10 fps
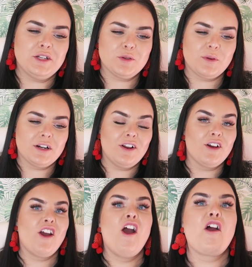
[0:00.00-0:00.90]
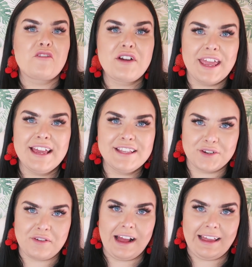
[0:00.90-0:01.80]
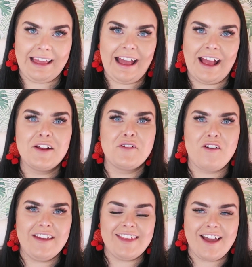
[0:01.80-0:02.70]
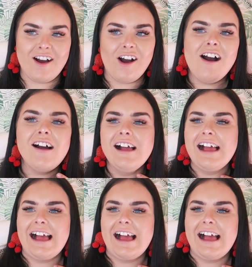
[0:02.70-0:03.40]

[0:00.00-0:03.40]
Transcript: just want to like reiterate how great they are.